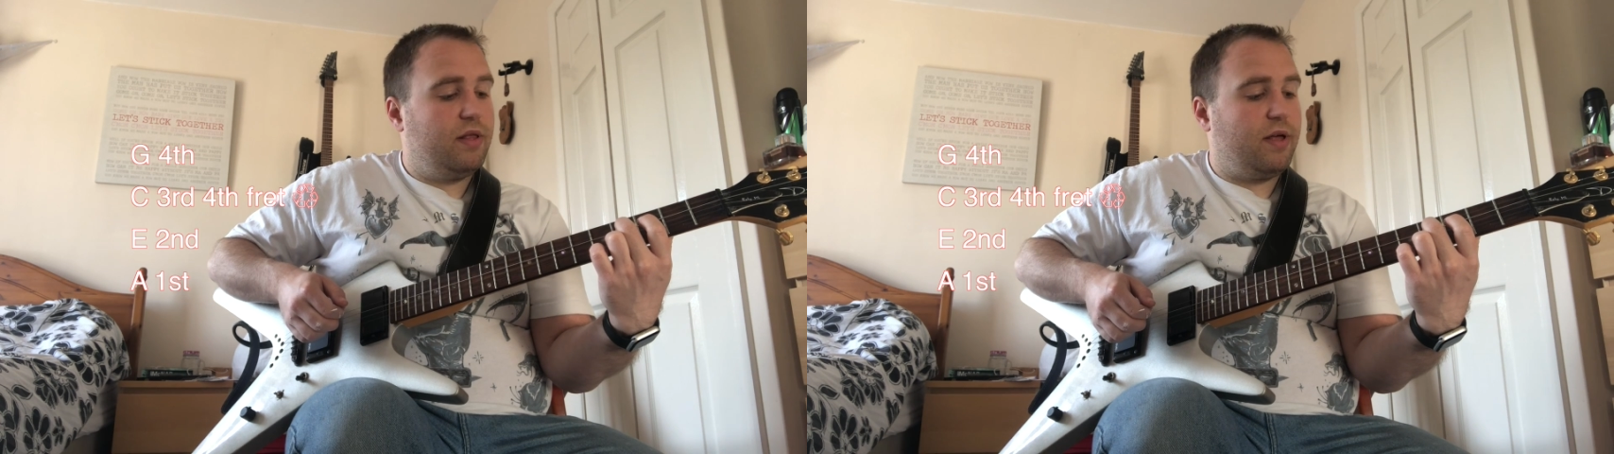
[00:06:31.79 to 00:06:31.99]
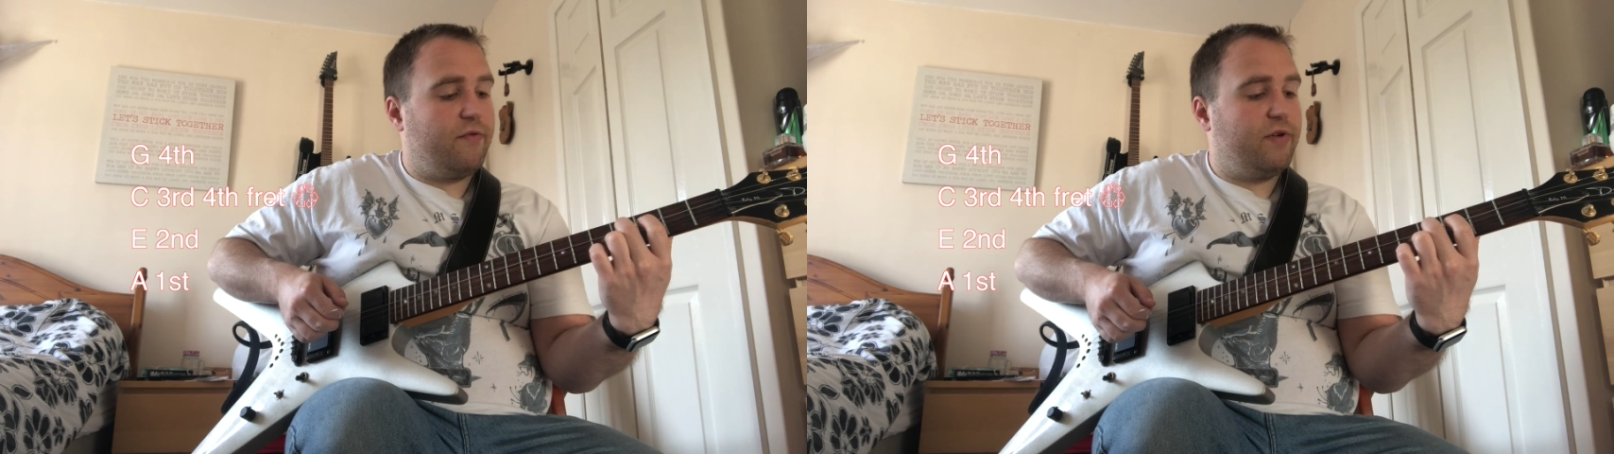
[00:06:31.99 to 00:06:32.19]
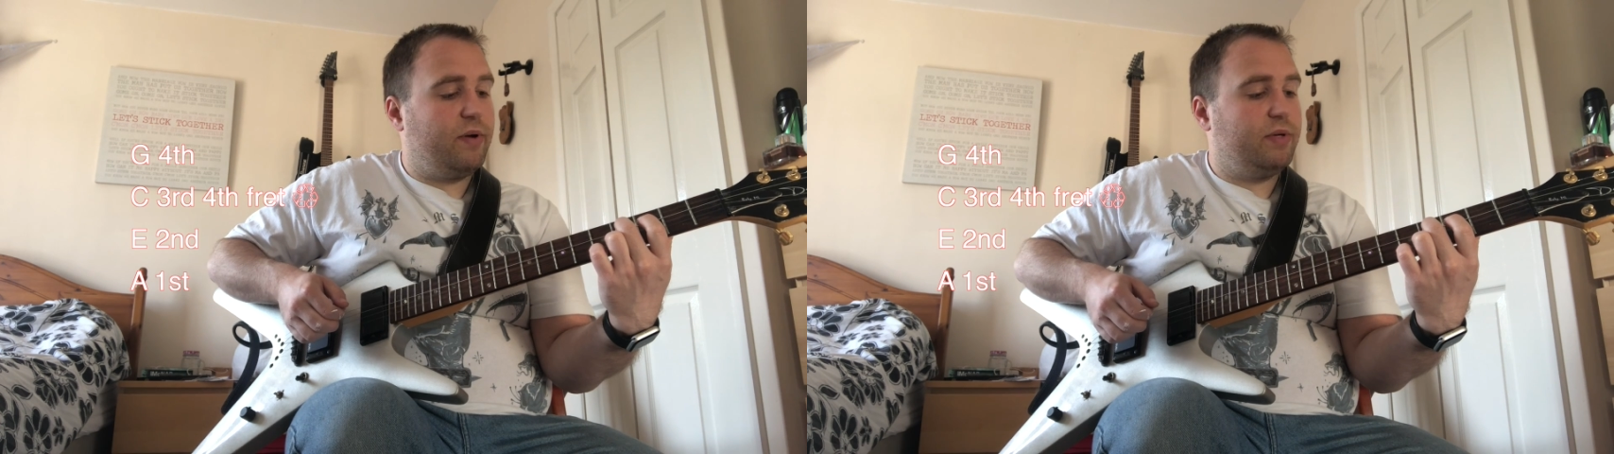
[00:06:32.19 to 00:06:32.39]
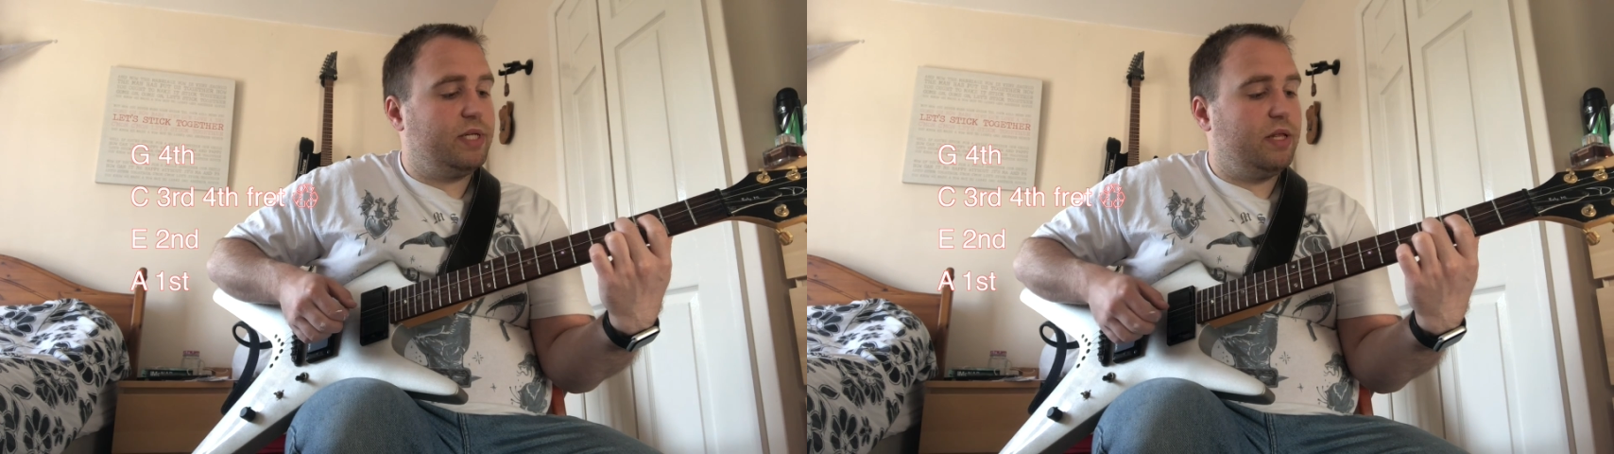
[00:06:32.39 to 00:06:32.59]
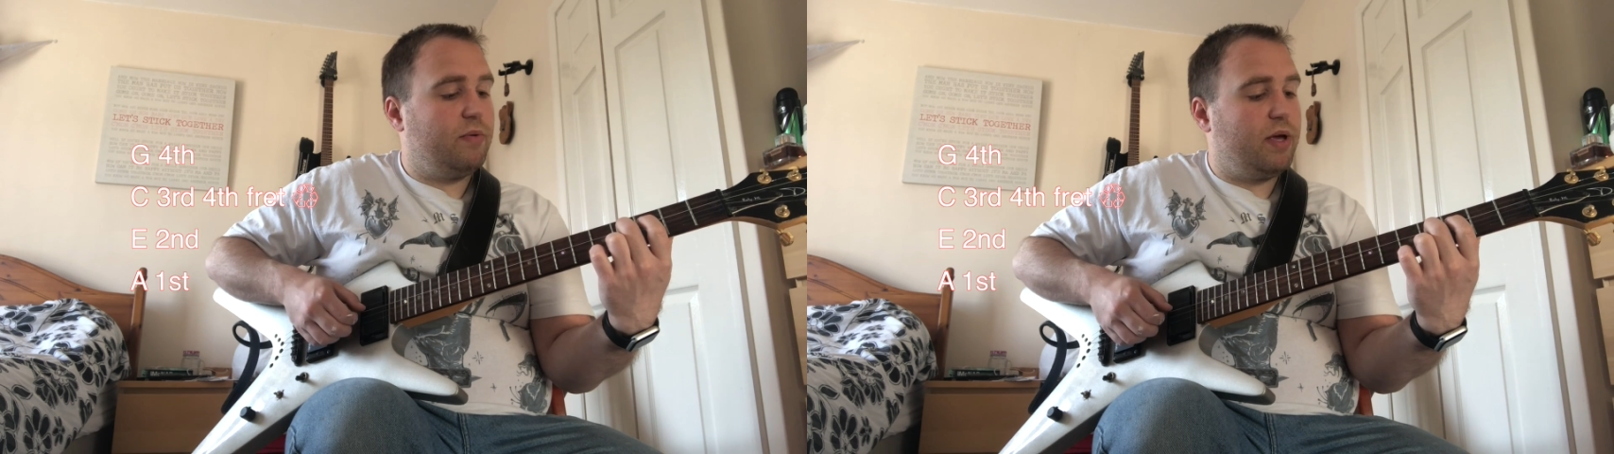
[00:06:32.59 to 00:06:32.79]
that
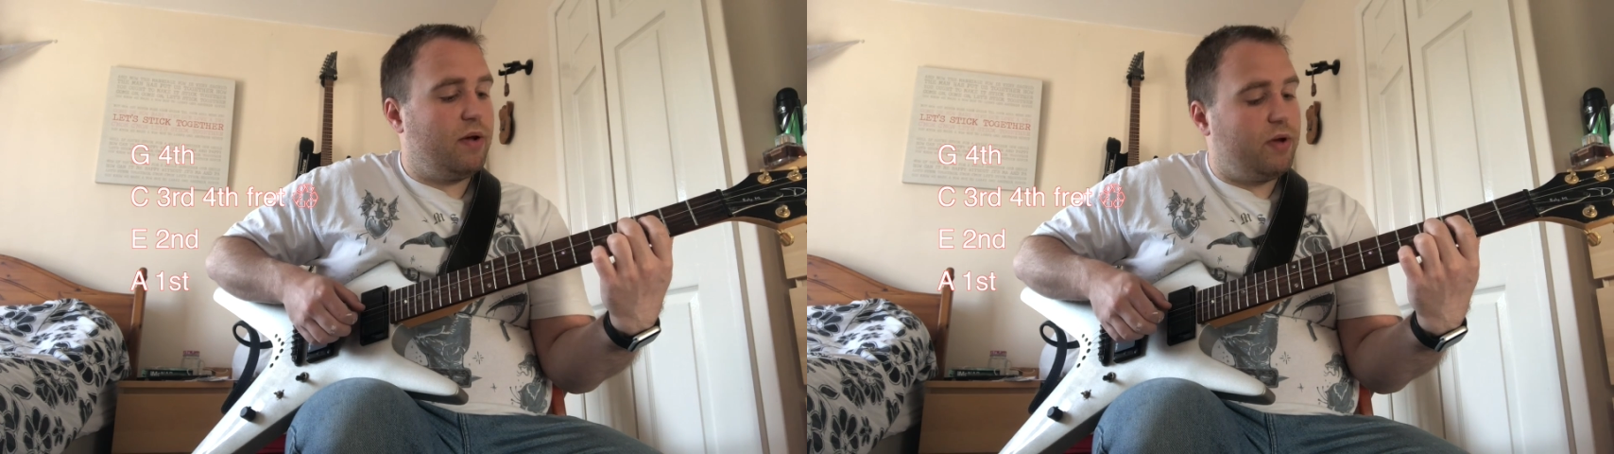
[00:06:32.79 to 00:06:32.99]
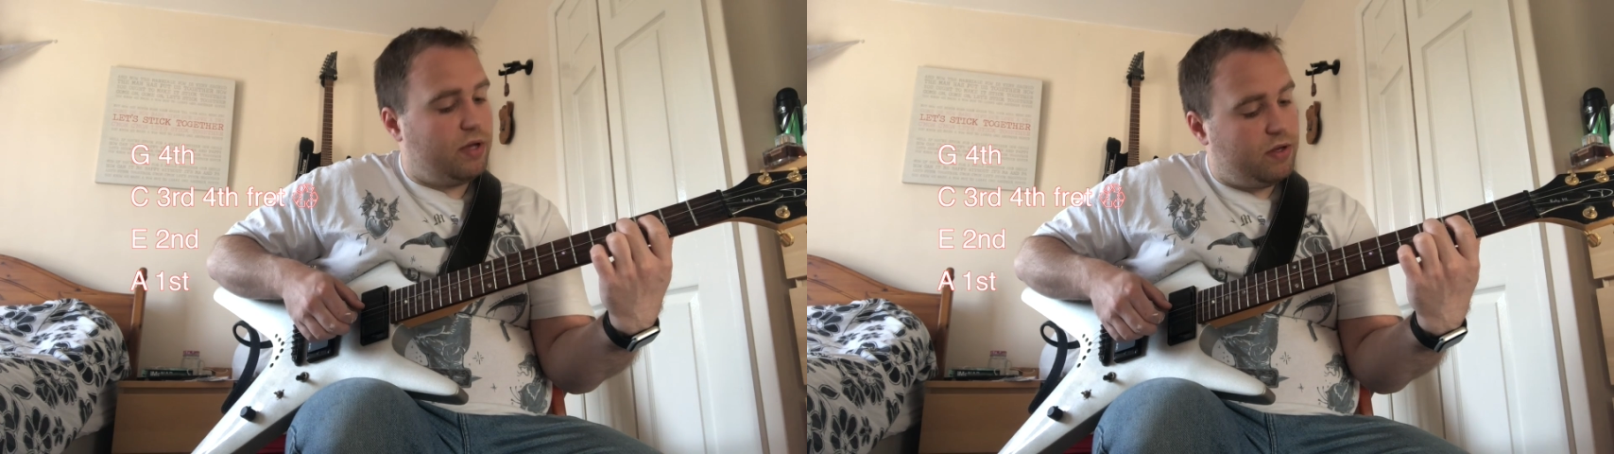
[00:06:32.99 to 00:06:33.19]
frequency that we're hearing.